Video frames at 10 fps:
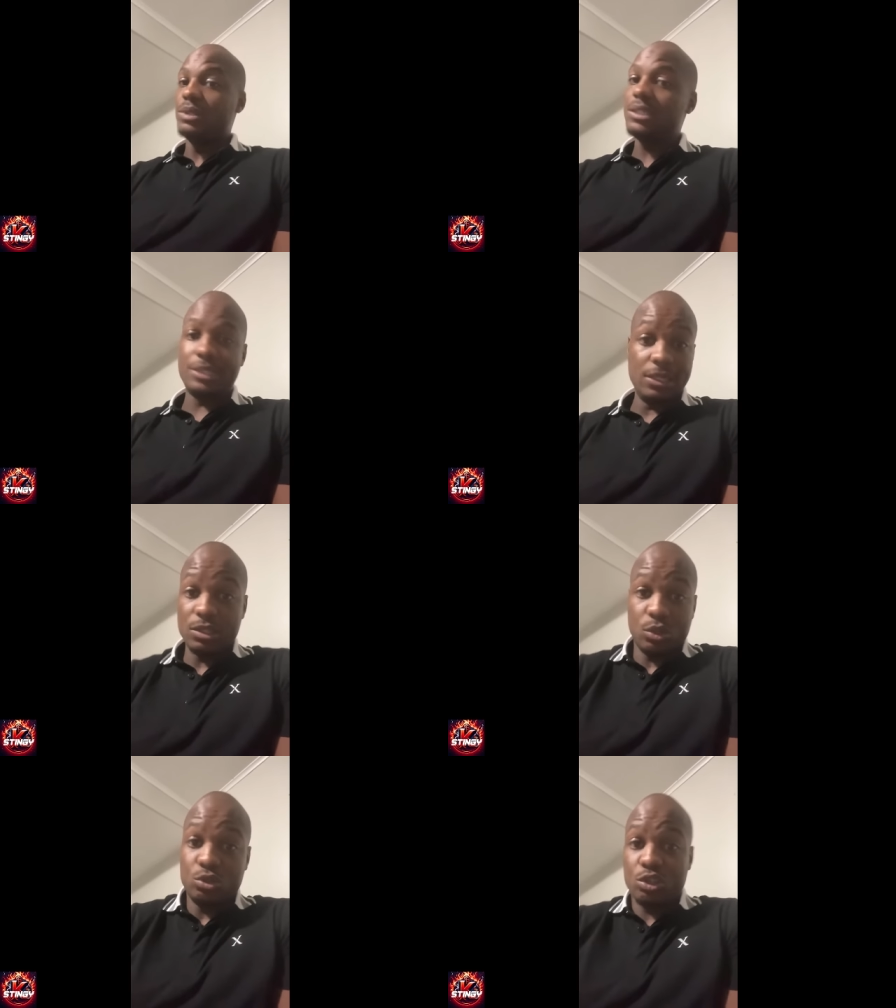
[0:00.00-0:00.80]
We still can
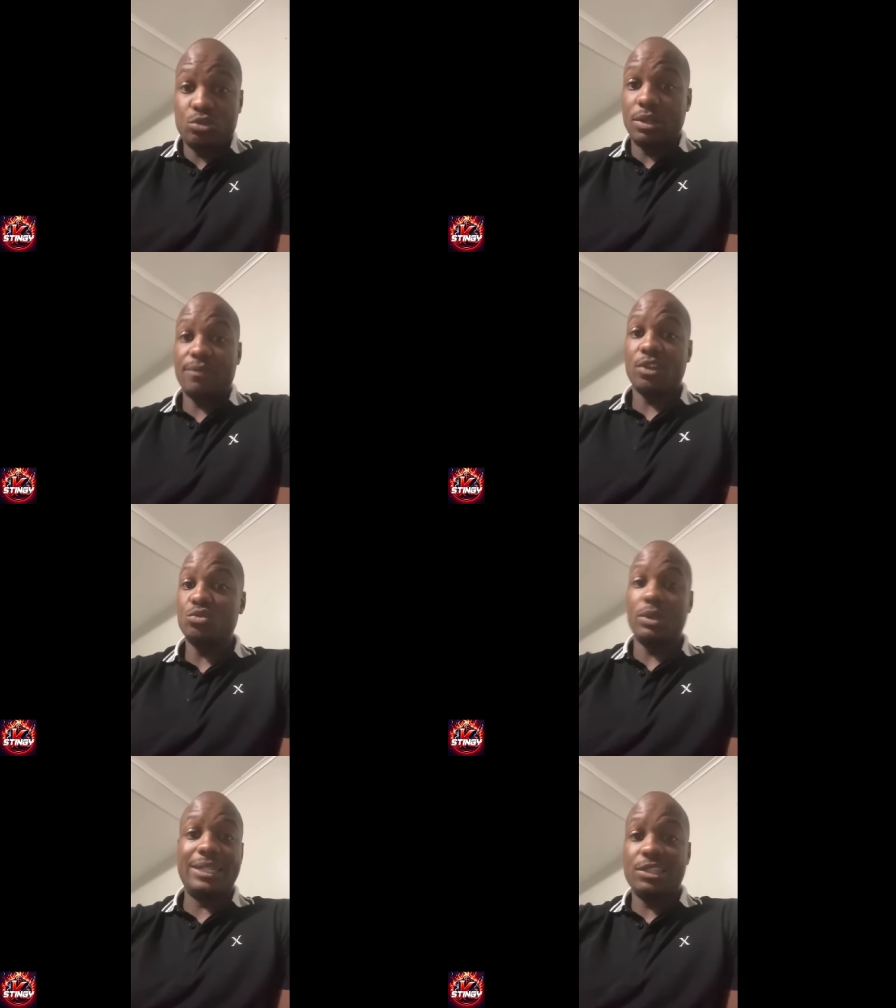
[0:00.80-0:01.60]
go do a 20 verse
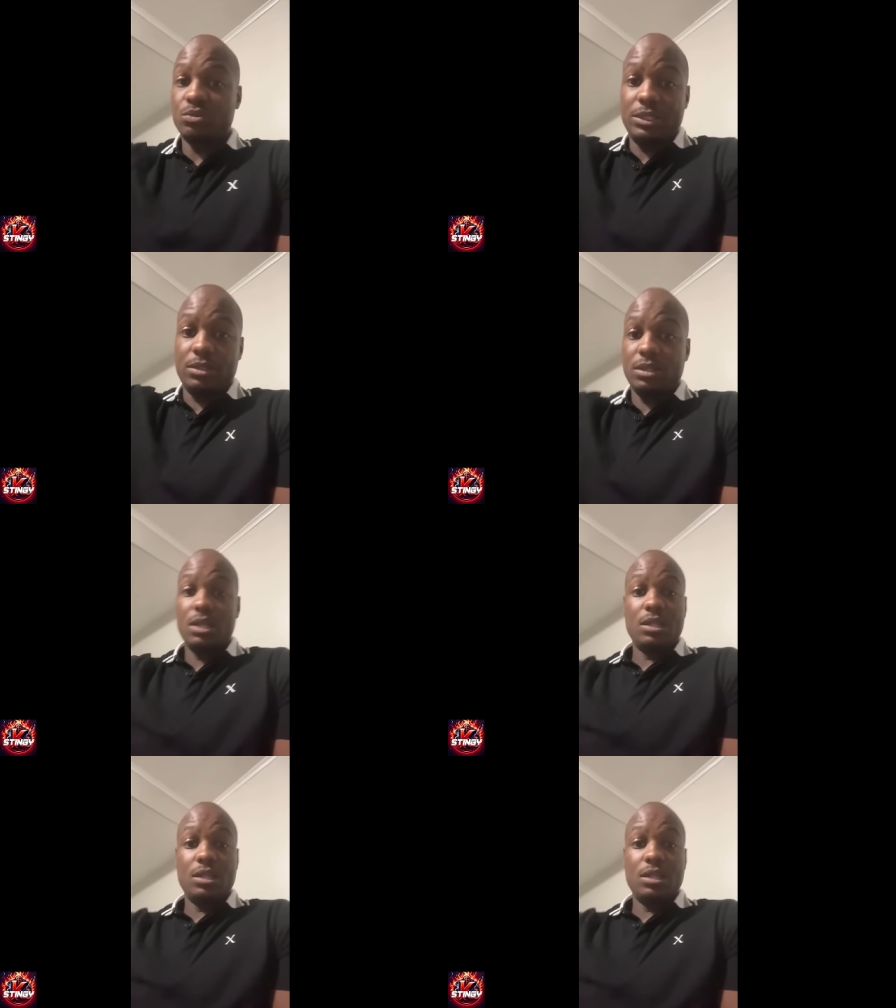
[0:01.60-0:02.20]
1 next week.